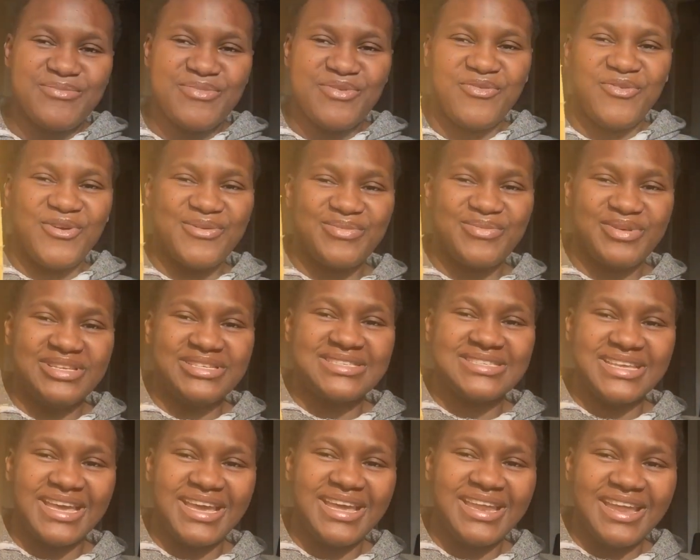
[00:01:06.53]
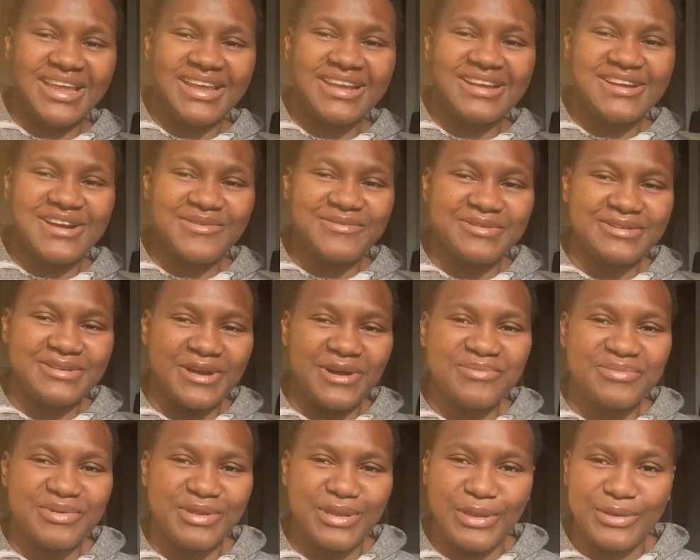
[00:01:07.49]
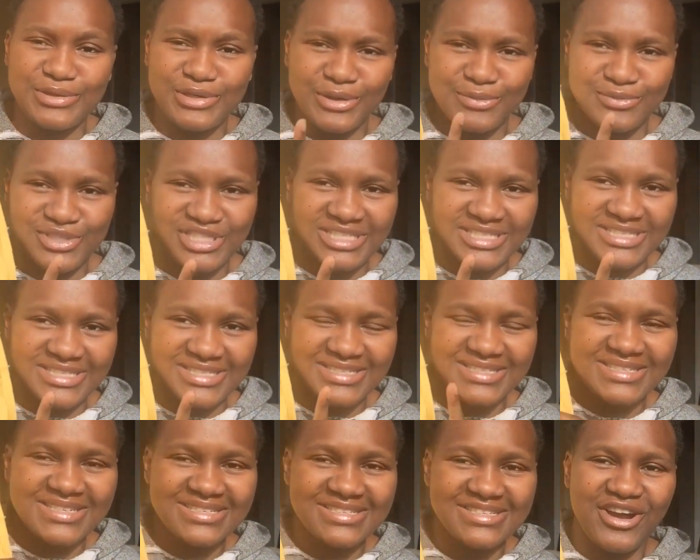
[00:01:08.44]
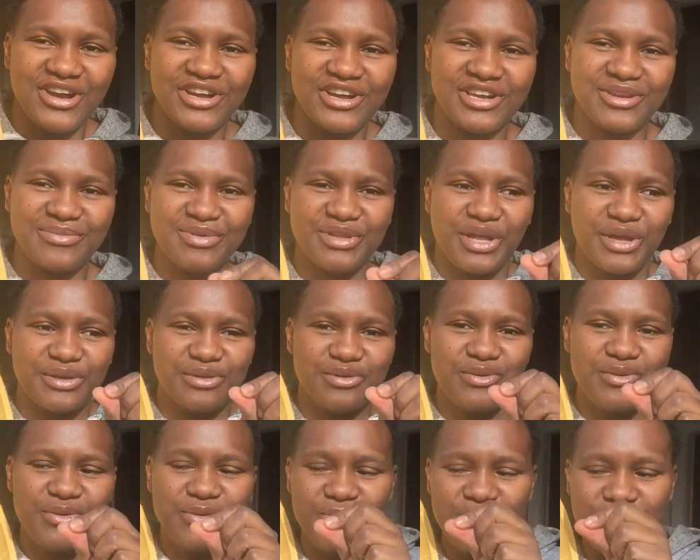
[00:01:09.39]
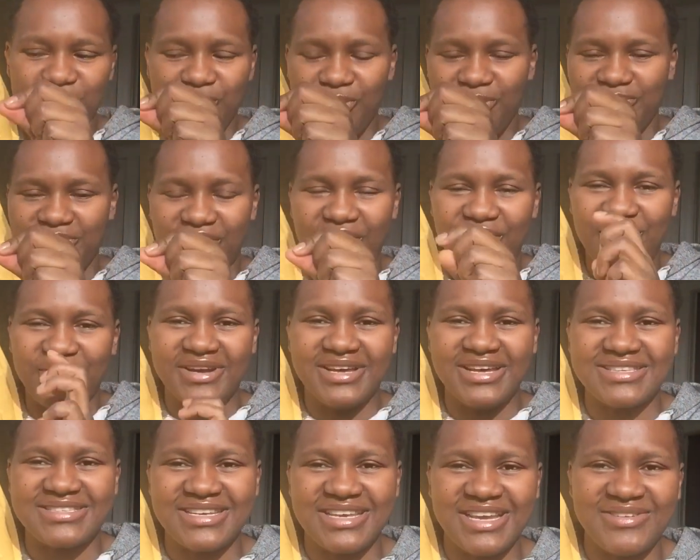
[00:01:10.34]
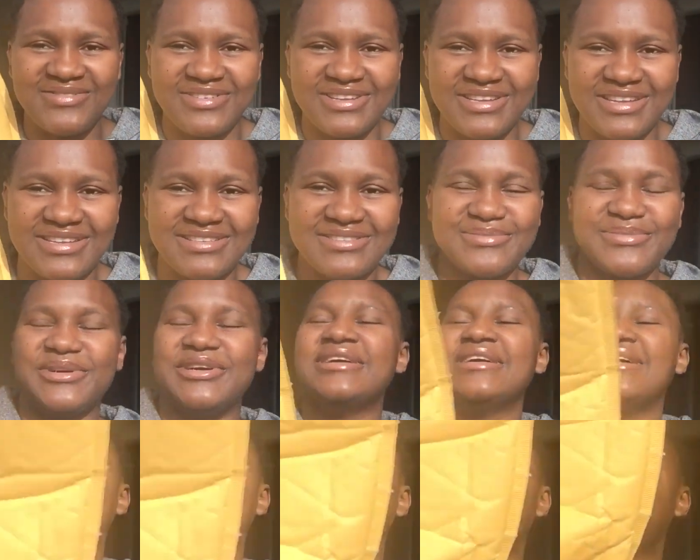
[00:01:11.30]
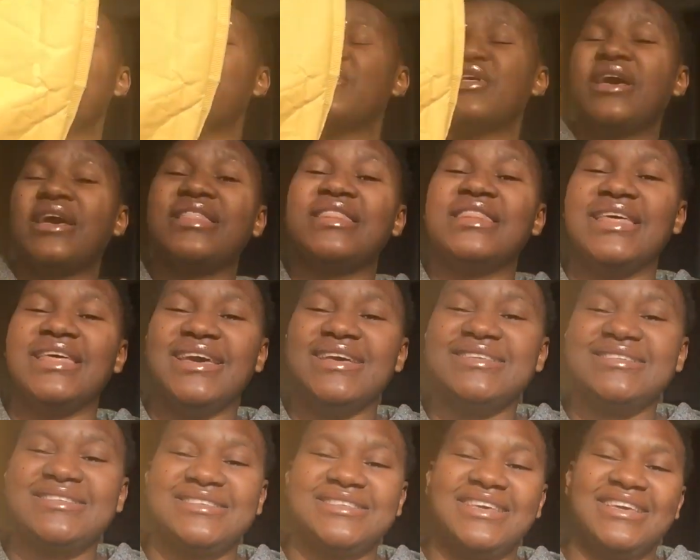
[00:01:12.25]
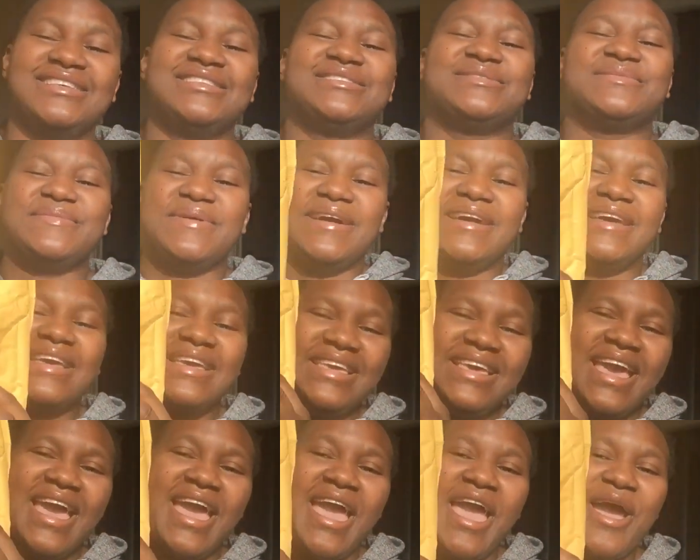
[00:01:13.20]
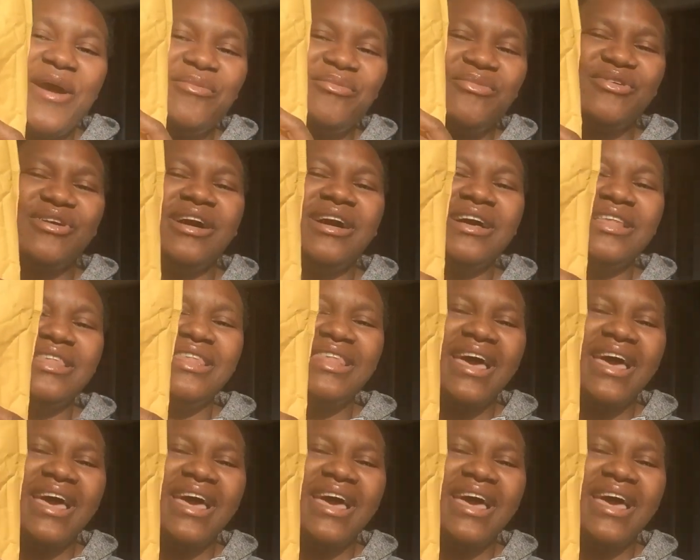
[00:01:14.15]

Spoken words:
before me saying it, comment down below. Don't cheat because y'all gonna be like, oh, it's a camera. This is my camera